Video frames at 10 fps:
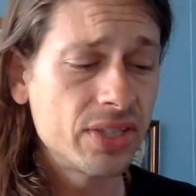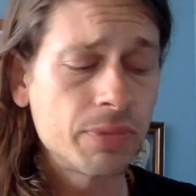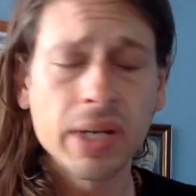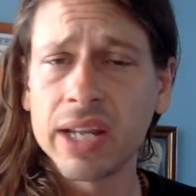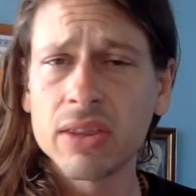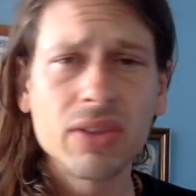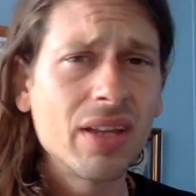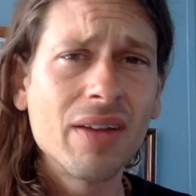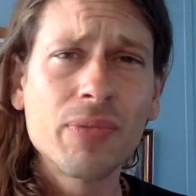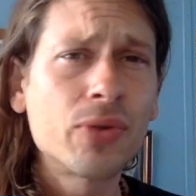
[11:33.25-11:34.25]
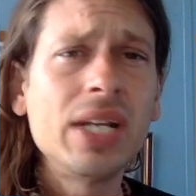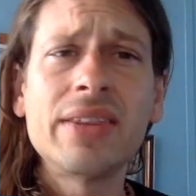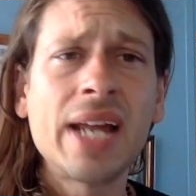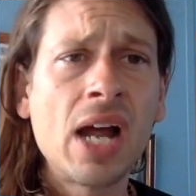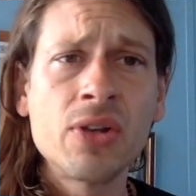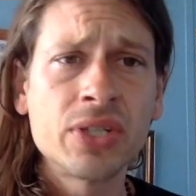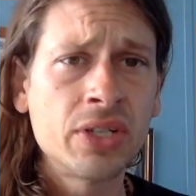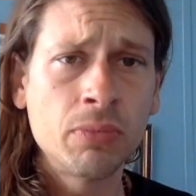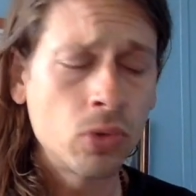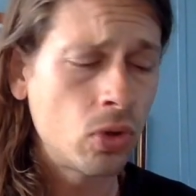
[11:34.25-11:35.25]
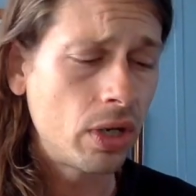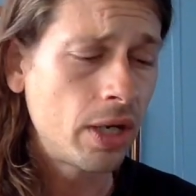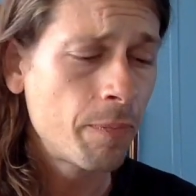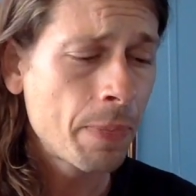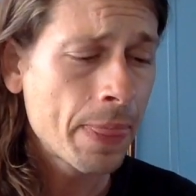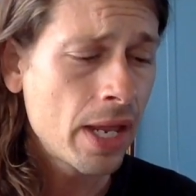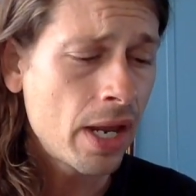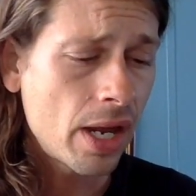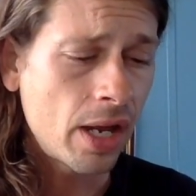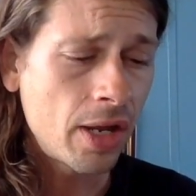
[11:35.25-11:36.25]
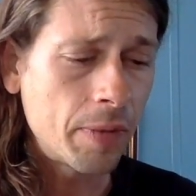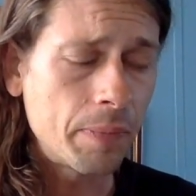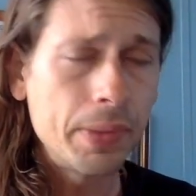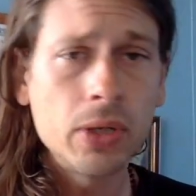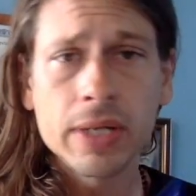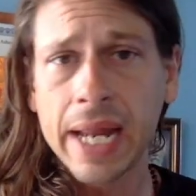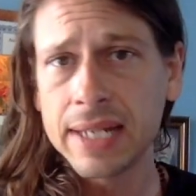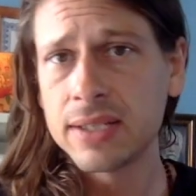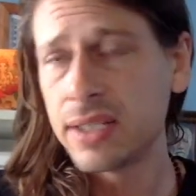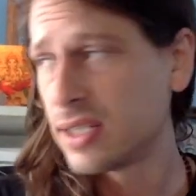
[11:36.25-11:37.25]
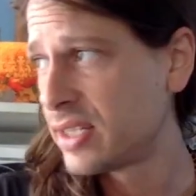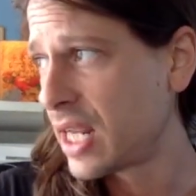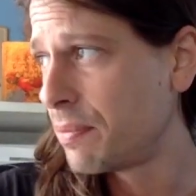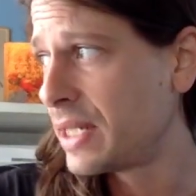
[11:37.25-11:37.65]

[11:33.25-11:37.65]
There's been like 3,000 or more. Bill Gates just stepped